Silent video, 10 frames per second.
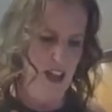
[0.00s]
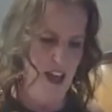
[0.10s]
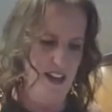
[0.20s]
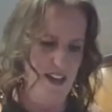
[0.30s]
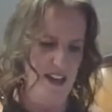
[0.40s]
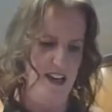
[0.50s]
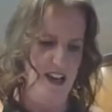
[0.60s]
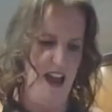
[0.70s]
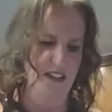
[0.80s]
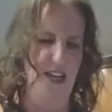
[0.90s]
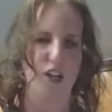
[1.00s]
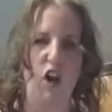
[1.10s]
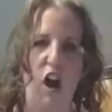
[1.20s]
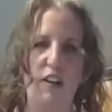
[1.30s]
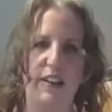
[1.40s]
And it has a
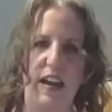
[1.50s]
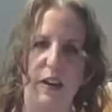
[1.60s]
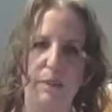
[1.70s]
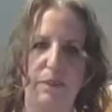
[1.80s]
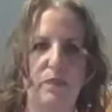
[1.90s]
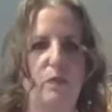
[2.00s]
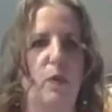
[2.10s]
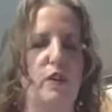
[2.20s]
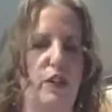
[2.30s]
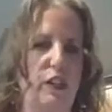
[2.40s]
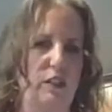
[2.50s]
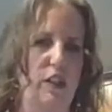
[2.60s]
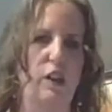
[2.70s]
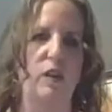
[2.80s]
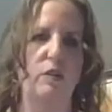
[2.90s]
talk game where you can,
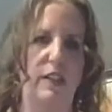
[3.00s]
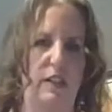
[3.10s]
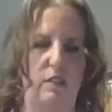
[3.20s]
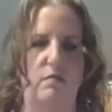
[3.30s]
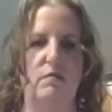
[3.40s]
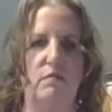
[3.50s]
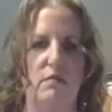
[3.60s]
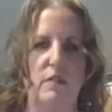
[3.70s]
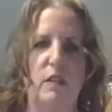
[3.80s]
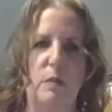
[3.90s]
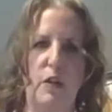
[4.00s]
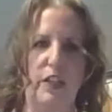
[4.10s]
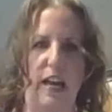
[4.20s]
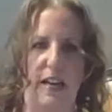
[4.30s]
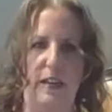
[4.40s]
you know, get
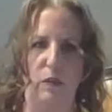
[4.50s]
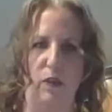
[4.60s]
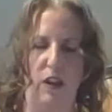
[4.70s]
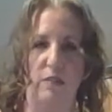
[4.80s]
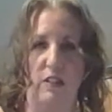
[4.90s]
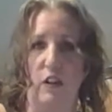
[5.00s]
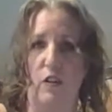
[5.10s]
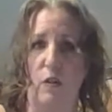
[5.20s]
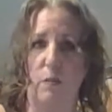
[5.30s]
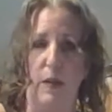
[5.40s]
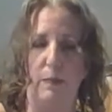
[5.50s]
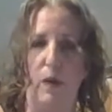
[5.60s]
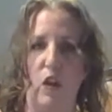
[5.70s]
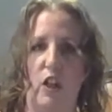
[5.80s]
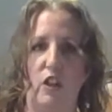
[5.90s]
communicating with, you know,
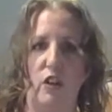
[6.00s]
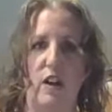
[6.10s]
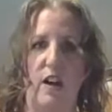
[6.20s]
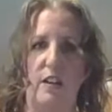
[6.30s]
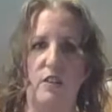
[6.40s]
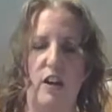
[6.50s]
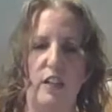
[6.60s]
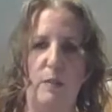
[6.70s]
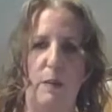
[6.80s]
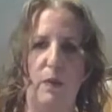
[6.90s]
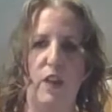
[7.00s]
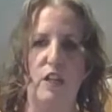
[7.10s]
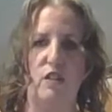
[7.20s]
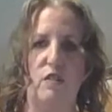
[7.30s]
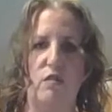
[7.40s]
people and talking to people
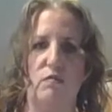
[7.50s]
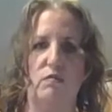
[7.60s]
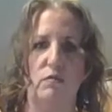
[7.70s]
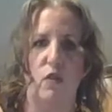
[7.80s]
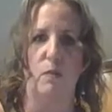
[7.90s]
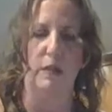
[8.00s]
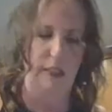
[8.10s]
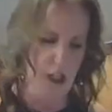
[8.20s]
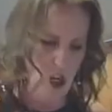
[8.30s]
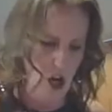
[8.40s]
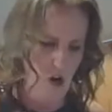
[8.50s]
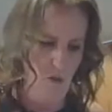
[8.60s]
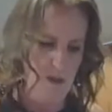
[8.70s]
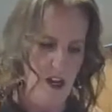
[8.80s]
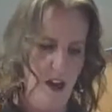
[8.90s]
that you don't normally
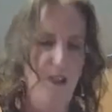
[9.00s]
know.